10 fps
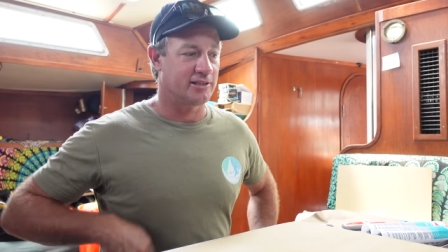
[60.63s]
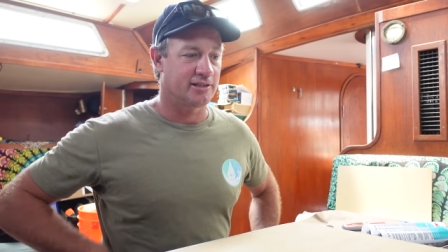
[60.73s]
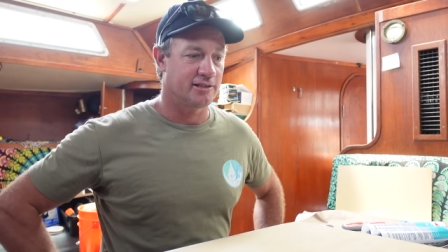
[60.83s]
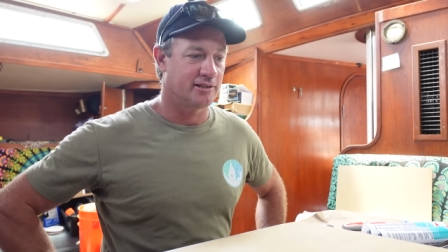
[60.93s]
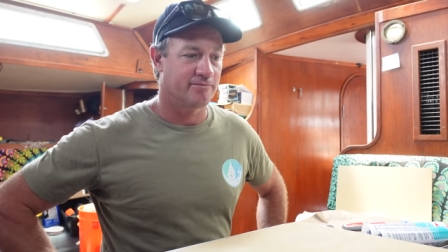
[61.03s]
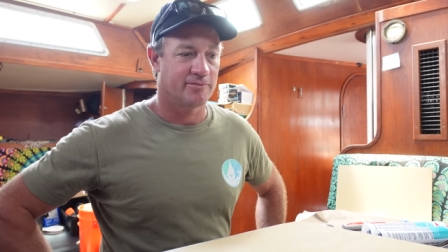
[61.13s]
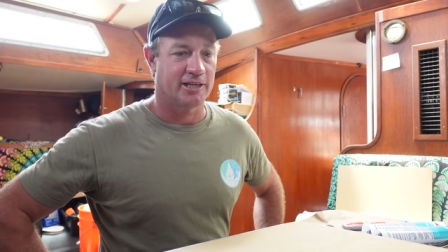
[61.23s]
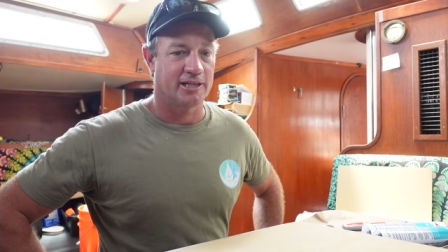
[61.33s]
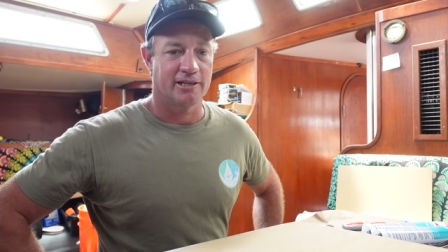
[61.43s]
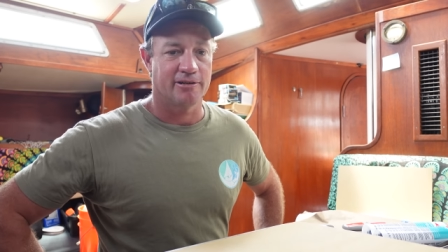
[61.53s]
that are, I
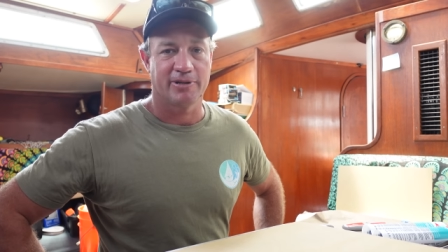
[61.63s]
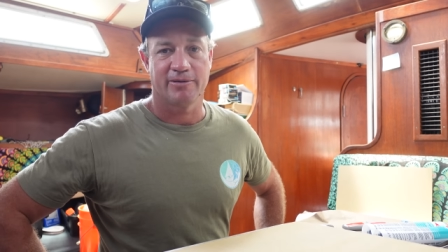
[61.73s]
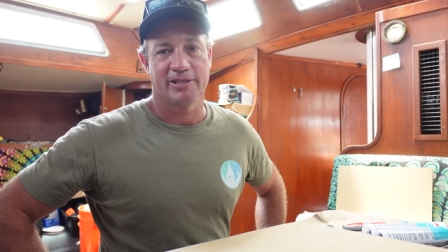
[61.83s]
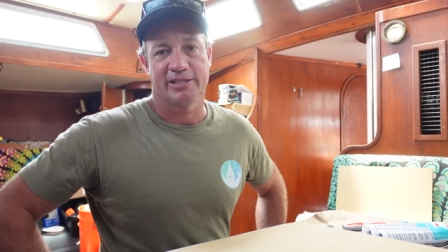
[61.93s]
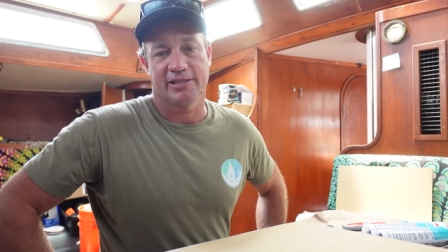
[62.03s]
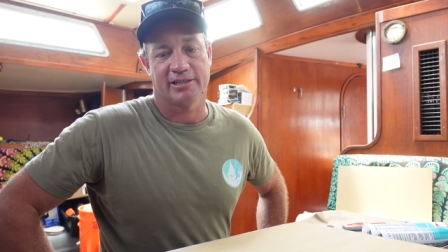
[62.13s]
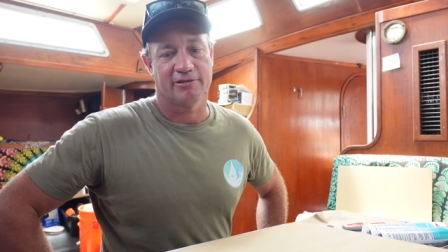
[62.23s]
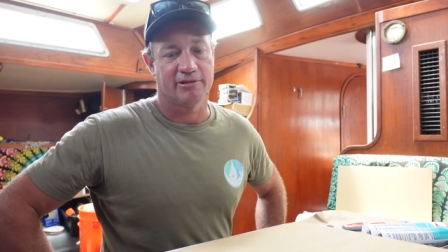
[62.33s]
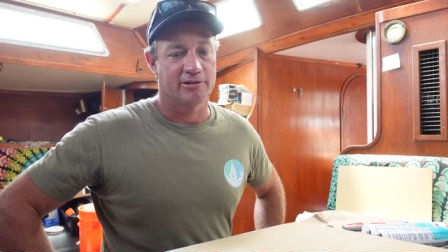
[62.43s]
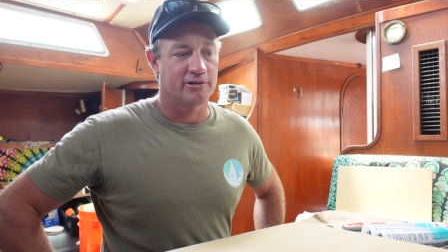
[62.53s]
don't know, maybe six
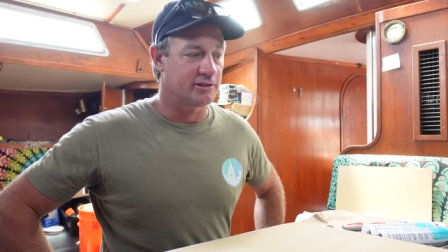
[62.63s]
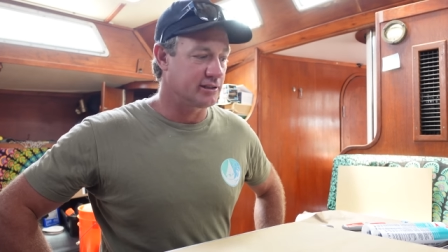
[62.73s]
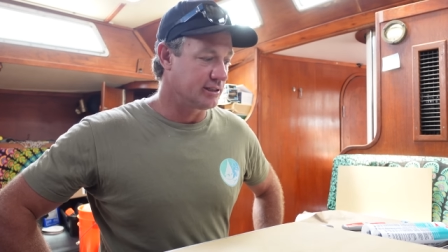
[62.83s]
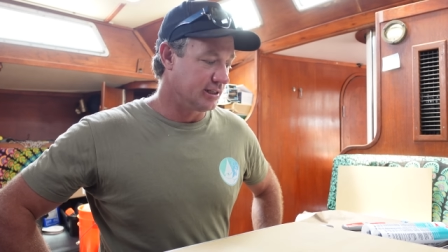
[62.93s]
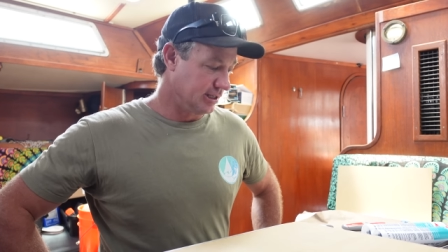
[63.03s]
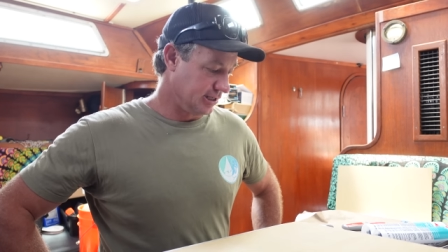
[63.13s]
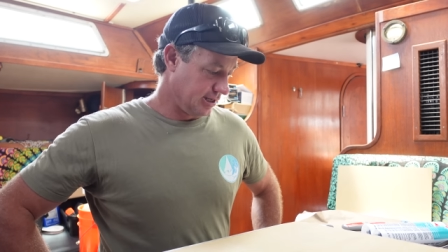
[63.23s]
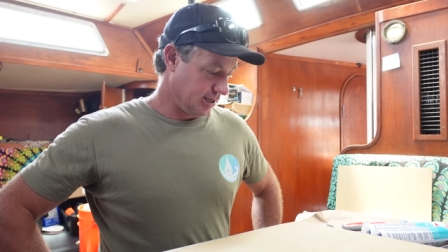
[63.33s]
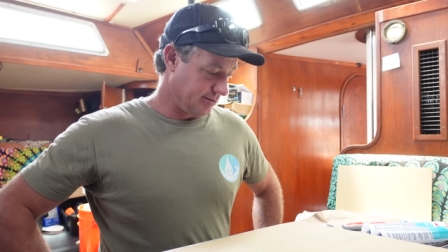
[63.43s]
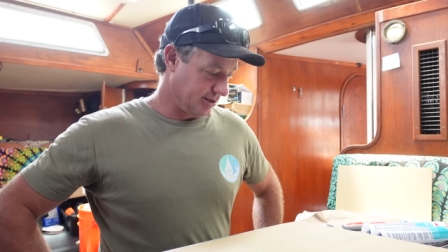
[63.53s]
hundred dollars.
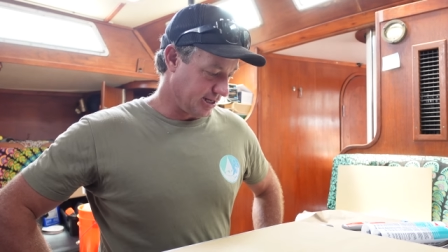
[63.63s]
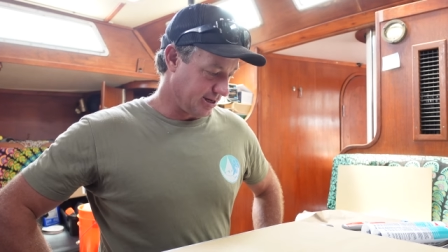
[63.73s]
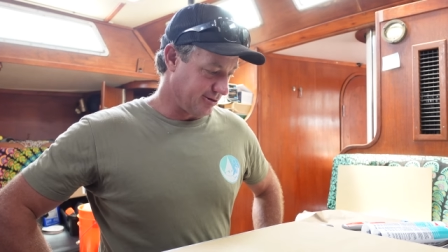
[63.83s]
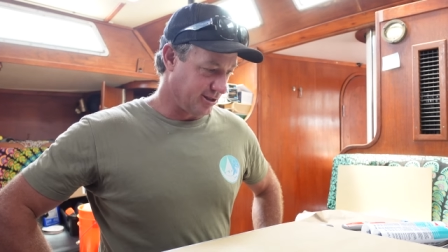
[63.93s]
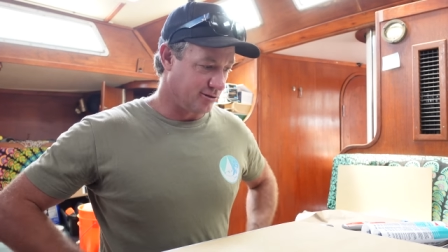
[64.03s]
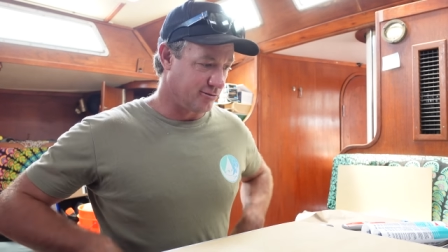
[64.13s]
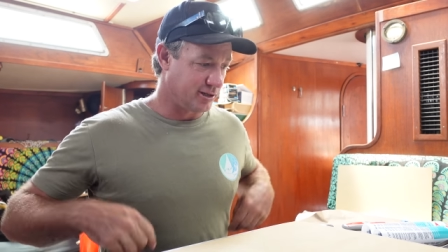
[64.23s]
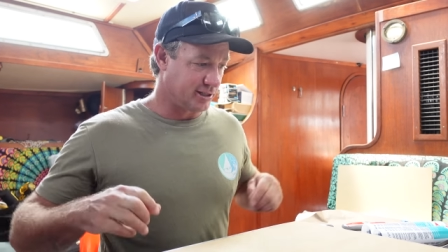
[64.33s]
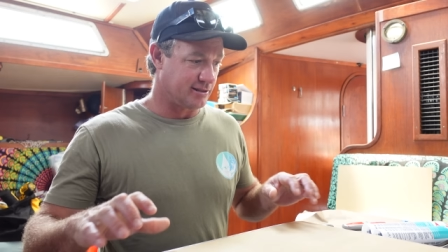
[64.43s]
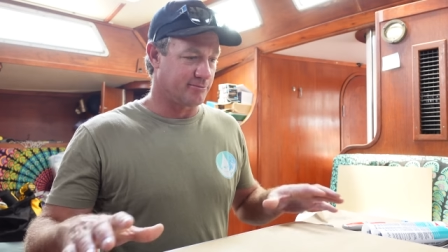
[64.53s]
But uh, we thought we've
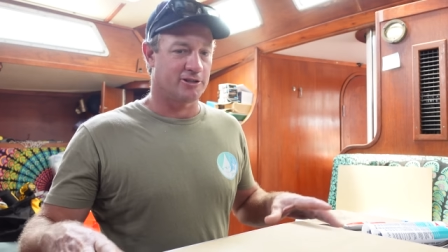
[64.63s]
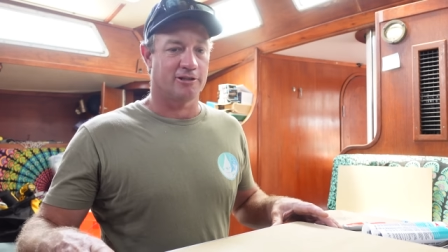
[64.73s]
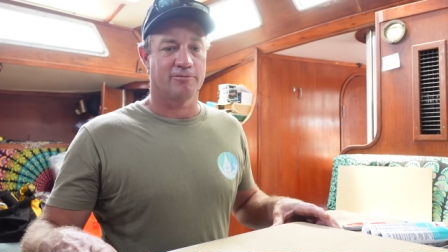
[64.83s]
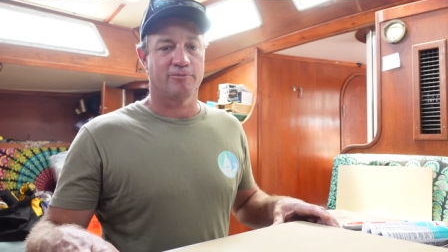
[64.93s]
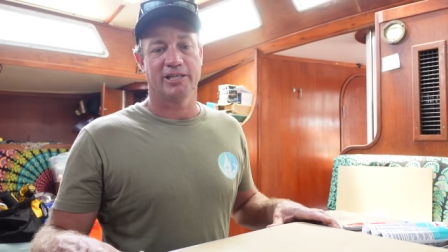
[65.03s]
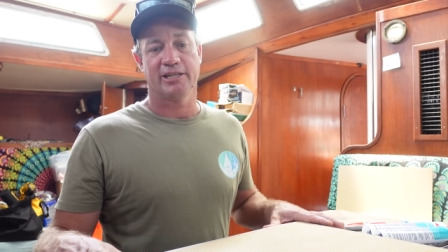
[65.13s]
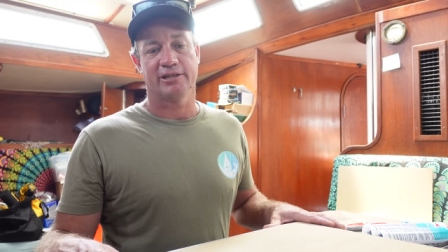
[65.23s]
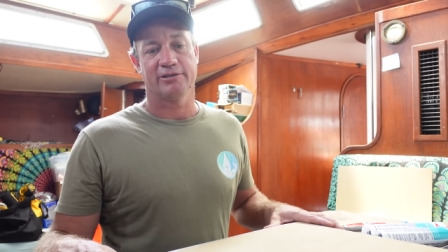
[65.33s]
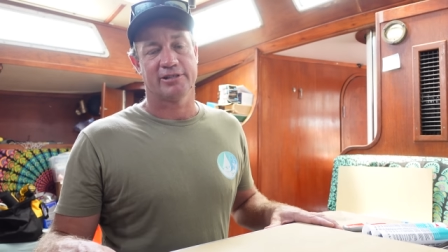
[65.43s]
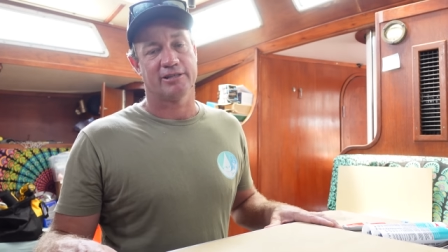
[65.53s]
got some solid
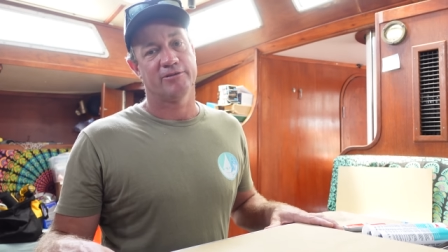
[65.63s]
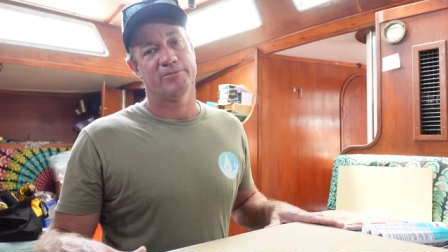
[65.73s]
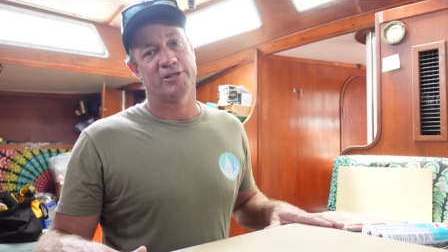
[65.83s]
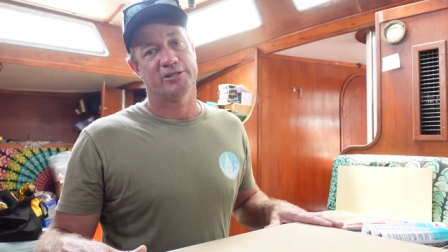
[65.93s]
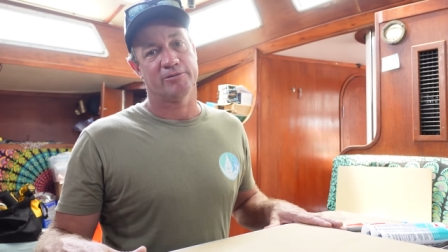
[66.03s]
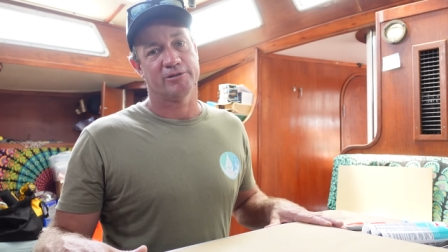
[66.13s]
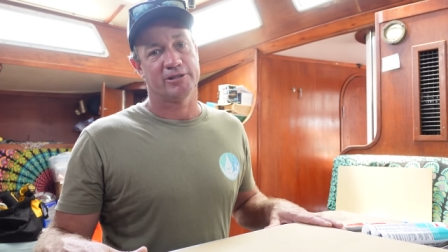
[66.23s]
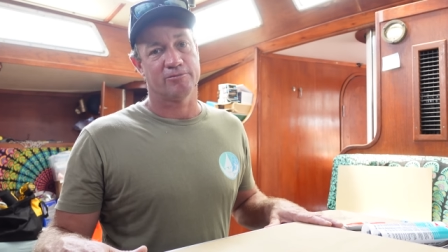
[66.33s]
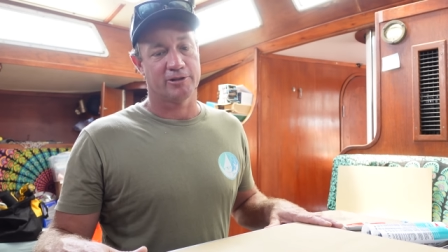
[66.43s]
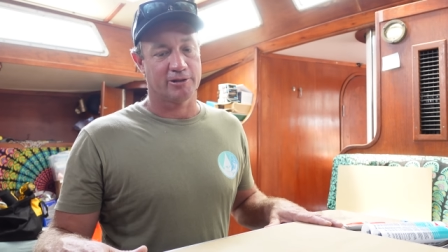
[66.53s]
windows, so we might as well
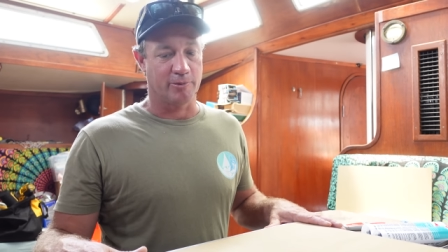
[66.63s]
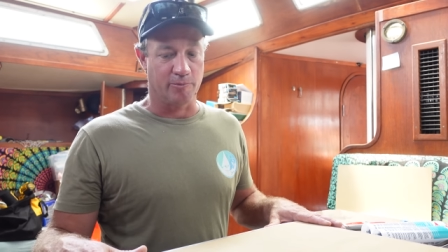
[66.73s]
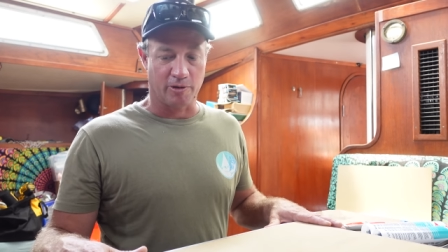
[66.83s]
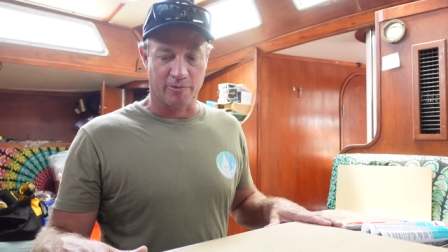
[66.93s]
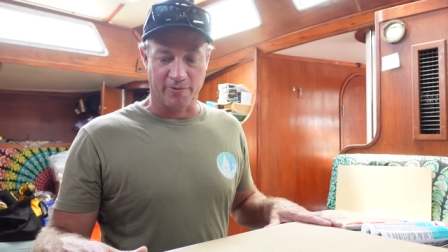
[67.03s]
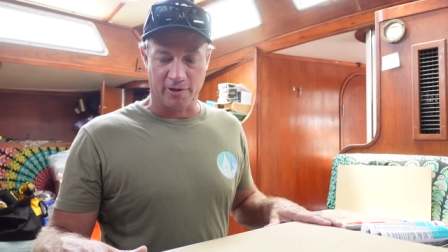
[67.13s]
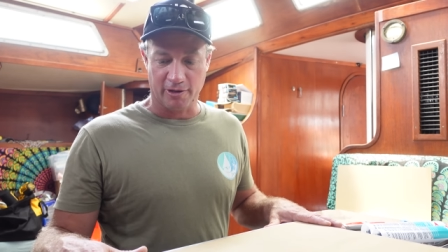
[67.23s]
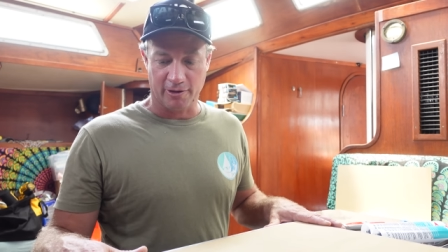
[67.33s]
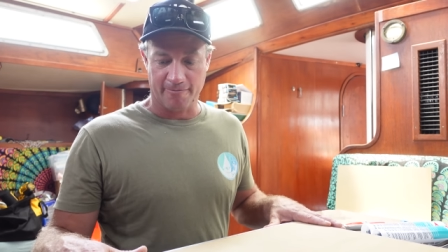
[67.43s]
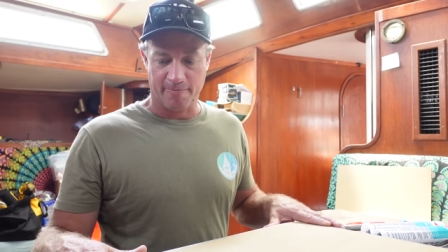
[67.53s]
just work with what we've got.